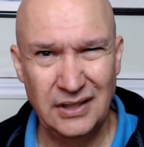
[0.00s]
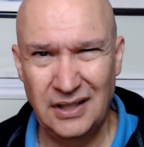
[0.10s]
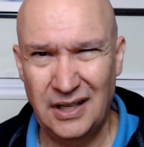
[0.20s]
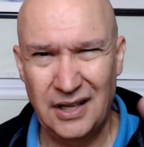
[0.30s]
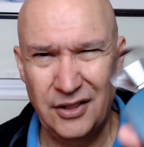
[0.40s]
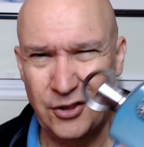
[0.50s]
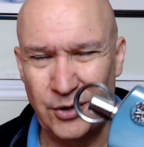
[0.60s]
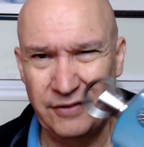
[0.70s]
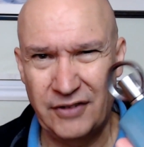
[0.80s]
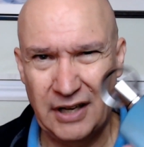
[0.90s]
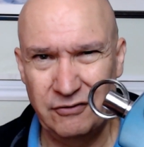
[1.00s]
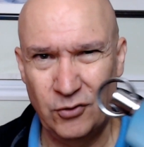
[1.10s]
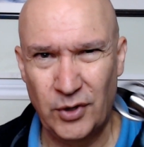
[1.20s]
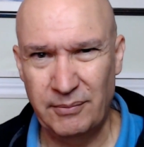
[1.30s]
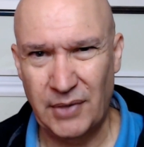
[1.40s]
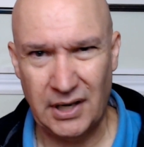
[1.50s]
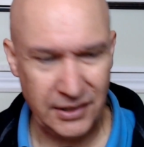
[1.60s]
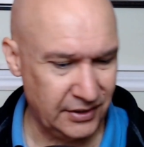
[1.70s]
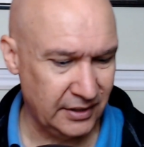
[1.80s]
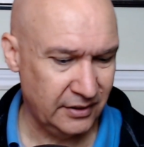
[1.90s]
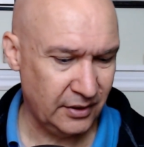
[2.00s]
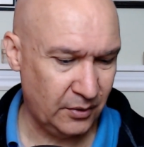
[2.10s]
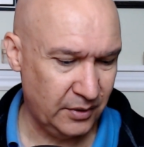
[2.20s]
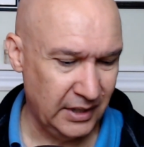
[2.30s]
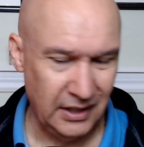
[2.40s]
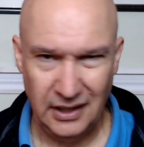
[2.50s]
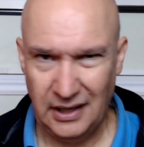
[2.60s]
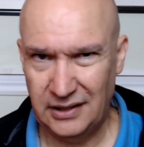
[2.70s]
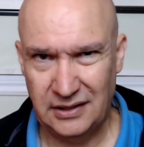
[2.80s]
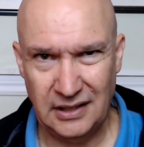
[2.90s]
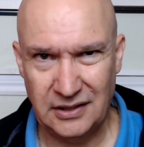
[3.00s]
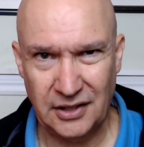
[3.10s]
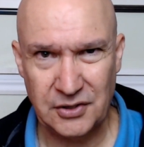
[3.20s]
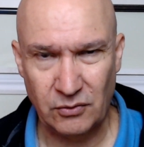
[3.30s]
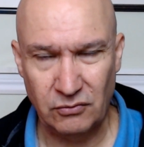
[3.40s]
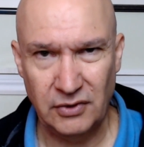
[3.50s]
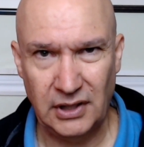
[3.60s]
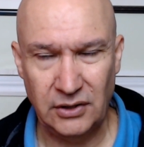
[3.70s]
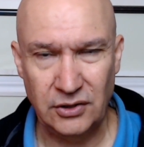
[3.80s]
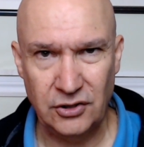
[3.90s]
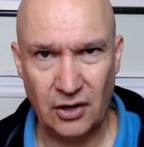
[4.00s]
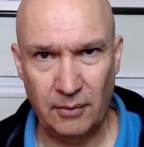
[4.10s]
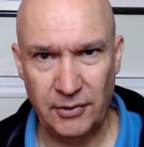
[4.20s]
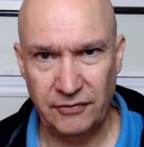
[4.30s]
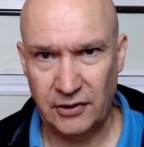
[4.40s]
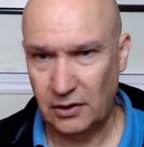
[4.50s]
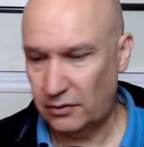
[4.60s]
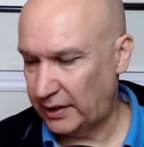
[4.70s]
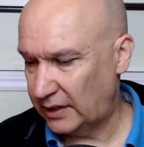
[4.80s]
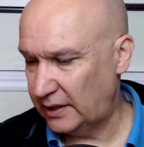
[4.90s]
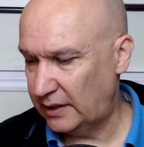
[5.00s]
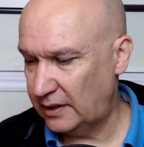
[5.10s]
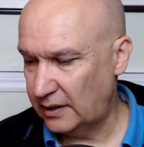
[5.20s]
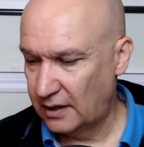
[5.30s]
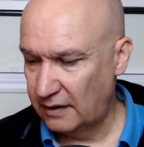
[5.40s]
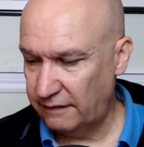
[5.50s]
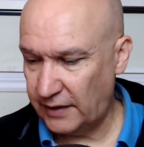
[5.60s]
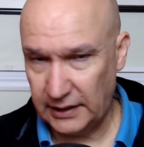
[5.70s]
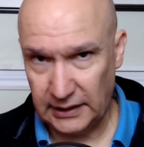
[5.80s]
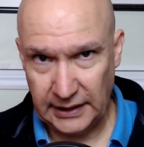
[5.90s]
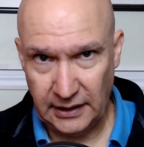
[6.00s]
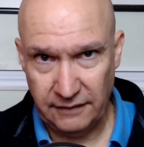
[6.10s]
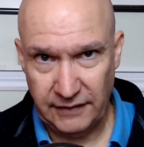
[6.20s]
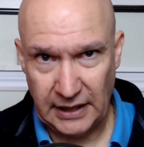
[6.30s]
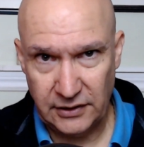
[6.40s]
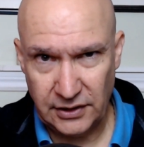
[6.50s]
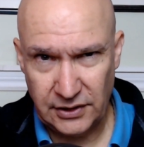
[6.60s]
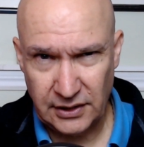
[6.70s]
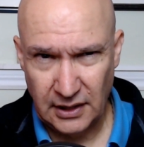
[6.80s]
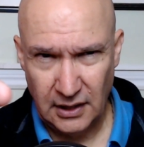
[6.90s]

$35-40. So it does a really good job of cloning. And then finally, the Aventus.